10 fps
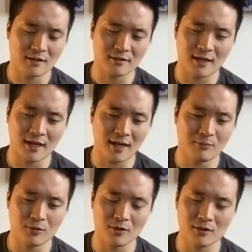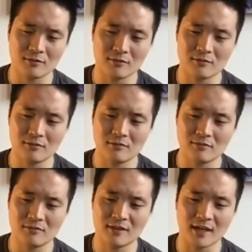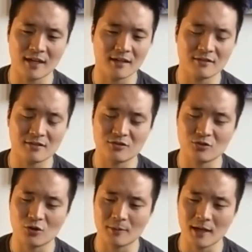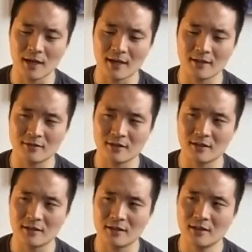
time where decadence is normalized and